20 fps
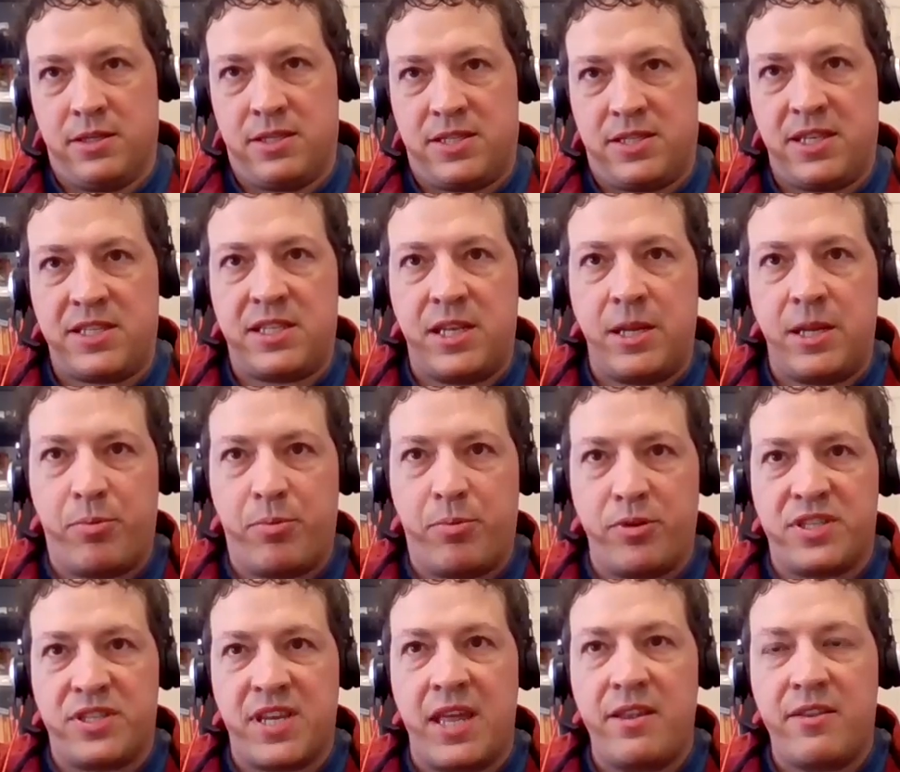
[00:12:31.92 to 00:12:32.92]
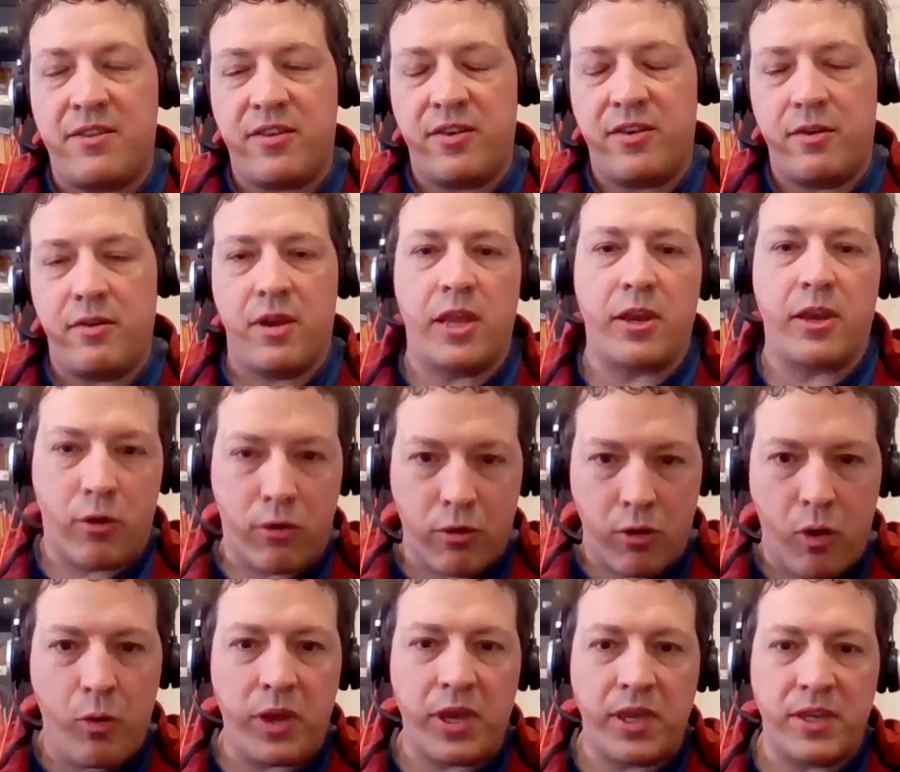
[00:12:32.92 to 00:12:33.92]
60% and
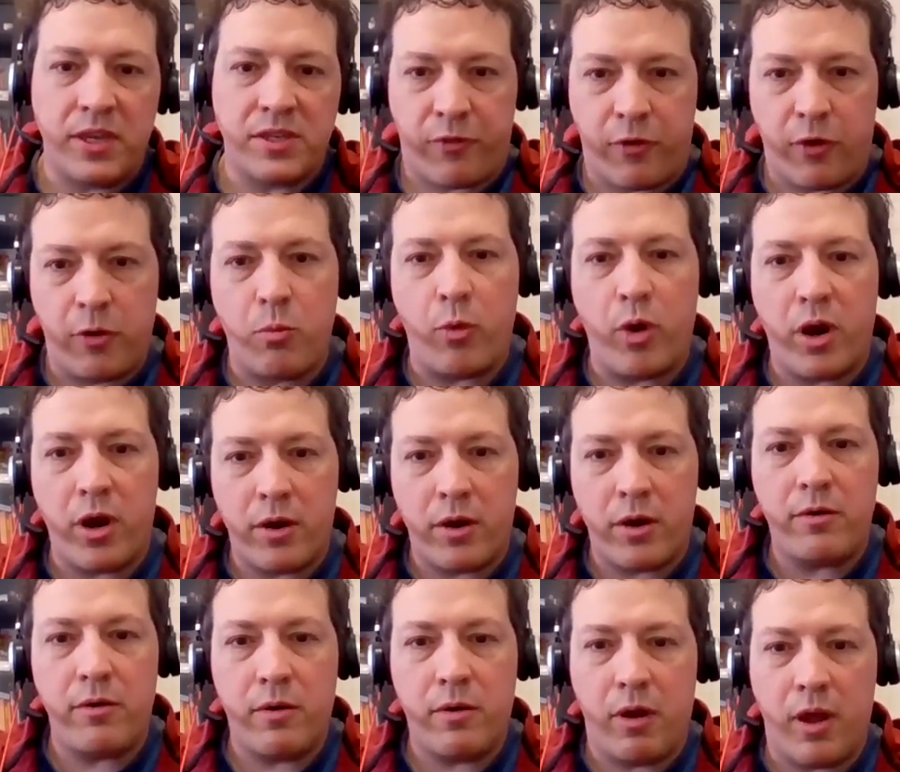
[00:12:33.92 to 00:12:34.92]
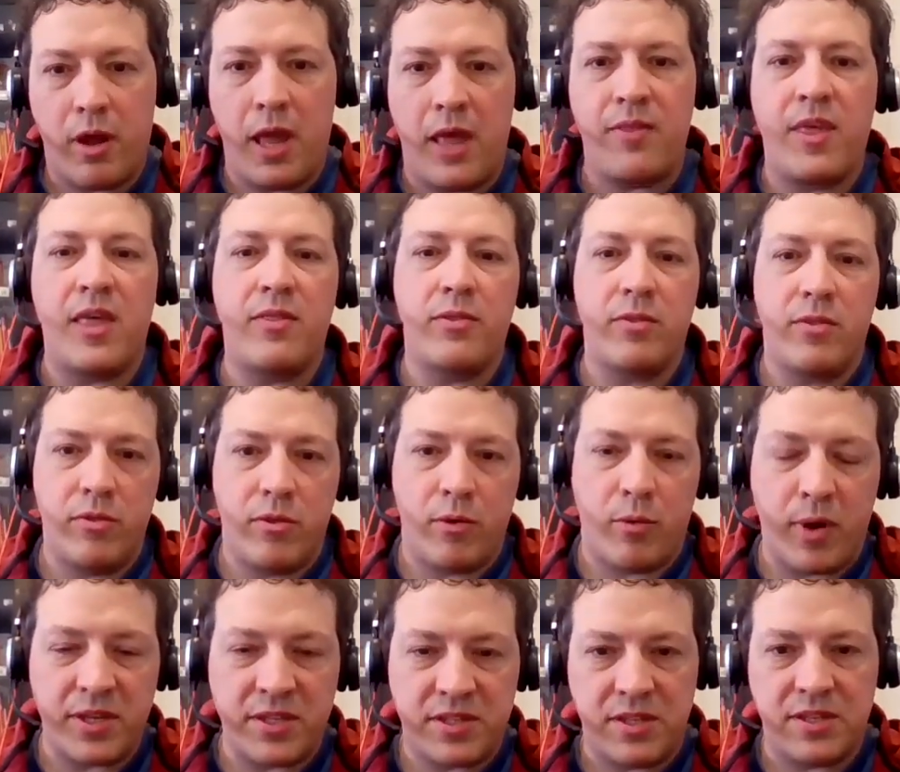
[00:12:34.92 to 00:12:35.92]
growing is firmware, and then the
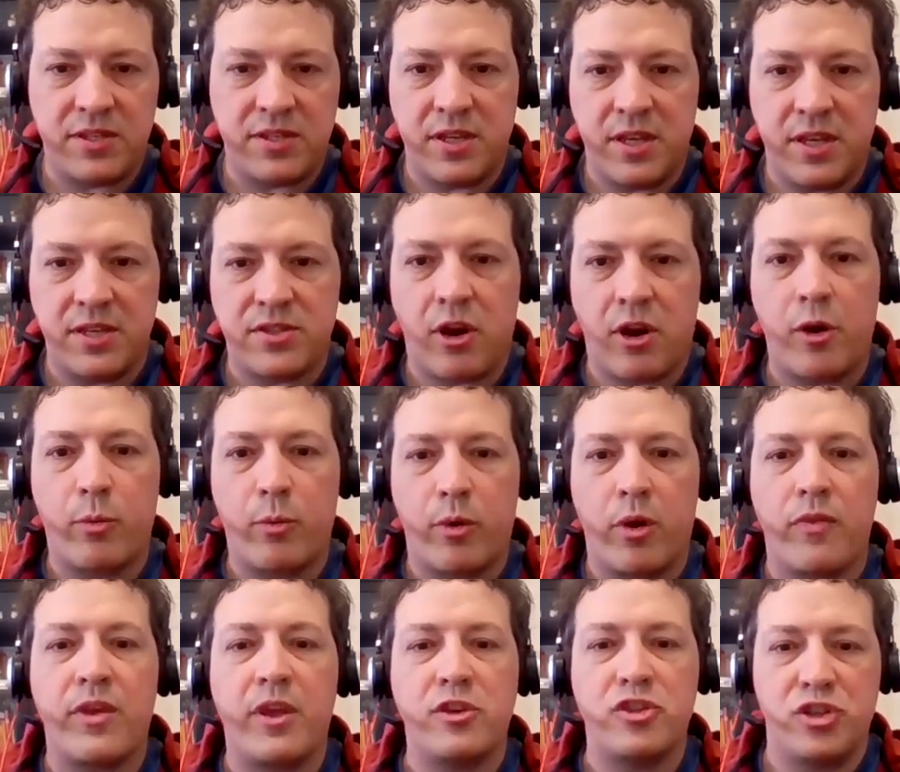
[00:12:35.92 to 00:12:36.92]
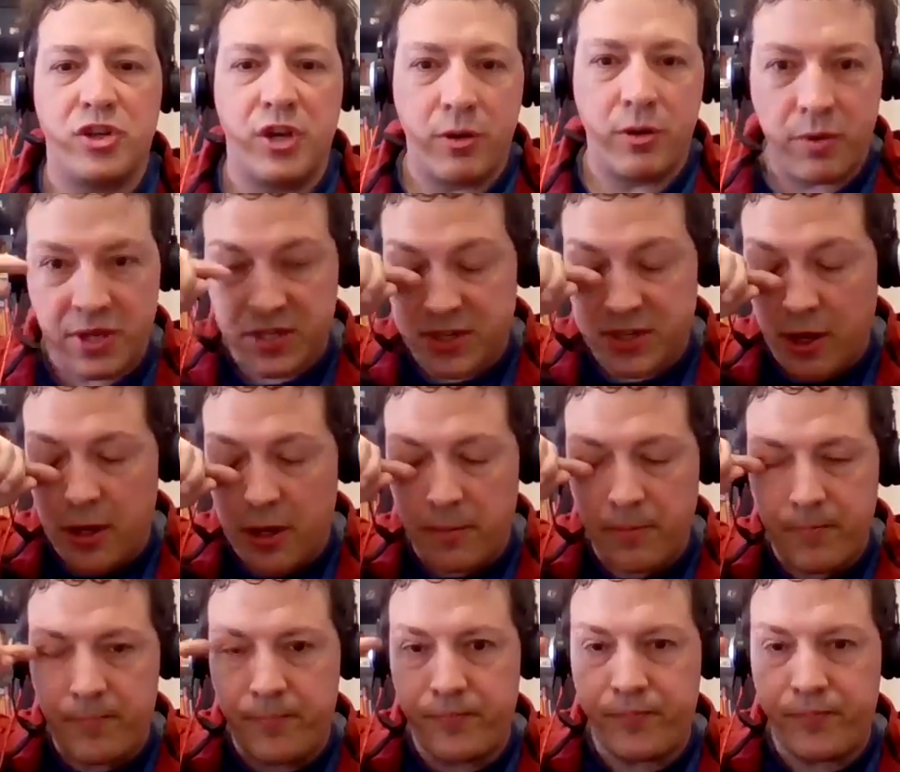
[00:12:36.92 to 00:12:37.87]
rest is hardware on the engineering side.